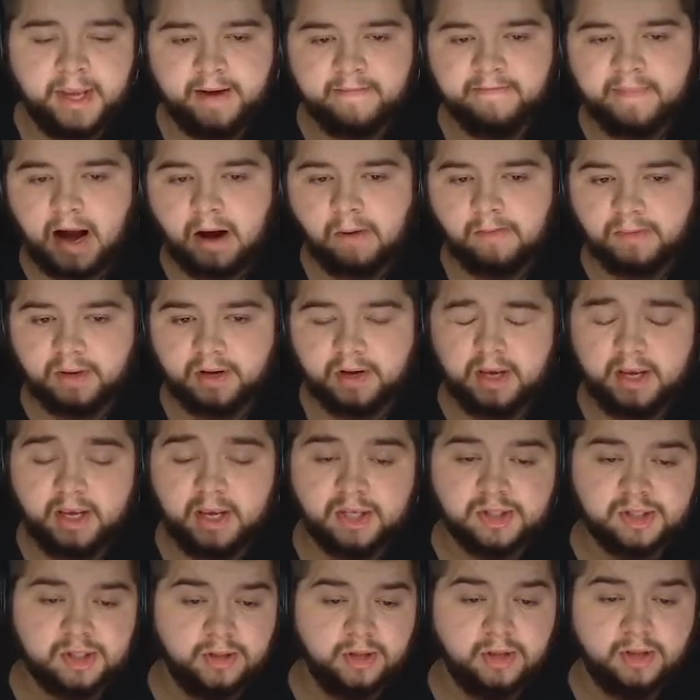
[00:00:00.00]
amount
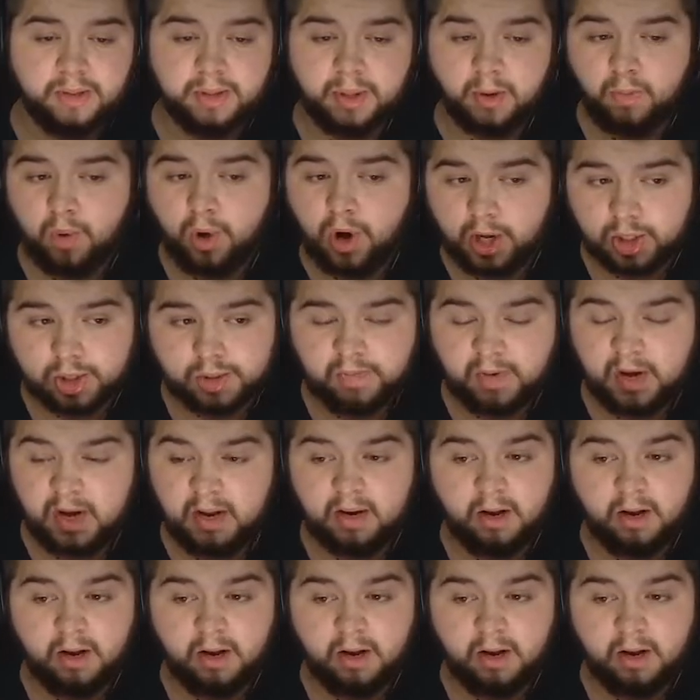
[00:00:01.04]
isn't the worst bit.